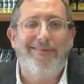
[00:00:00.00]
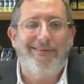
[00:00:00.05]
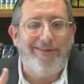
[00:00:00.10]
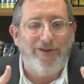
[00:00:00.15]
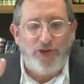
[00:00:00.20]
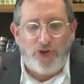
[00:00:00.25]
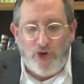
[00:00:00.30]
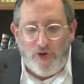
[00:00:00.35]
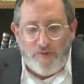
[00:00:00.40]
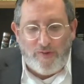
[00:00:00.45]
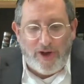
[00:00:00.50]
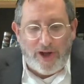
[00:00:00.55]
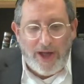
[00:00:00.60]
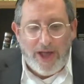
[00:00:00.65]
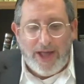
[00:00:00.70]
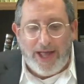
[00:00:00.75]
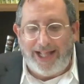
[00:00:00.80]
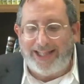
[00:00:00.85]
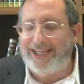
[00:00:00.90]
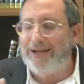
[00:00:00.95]
tshuva
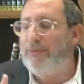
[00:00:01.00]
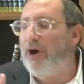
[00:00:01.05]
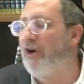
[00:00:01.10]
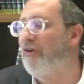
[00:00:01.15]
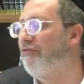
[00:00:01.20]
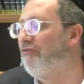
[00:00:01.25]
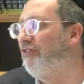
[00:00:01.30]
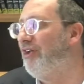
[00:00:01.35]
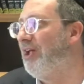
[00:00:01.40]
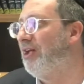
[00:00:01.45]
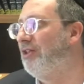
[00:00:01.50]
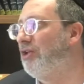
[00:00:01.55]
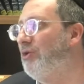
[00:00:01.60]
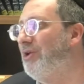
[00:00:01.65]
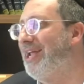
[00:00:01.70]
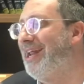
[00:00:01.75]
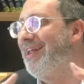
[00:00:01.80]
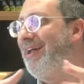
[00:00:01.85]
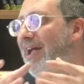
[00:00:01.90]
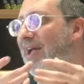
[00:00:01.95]
that the Gemara feels you
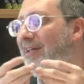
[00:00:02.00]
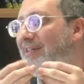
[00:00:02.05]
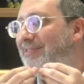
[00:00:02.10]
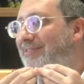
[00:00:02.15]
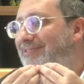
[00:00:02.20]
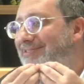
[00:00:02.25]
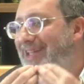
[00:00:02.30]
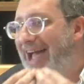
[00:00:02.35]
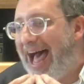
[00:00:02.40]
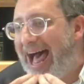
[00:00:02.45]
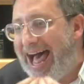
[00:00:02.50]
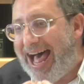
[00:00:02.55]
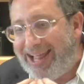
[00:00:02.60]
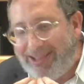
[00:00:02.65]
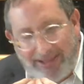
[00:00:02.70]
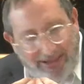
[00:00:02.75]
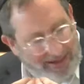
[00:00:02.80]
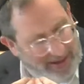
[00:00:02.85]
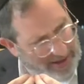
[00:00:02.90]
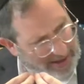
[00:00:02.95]
need
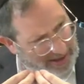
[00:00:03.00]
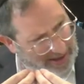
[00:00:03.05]
das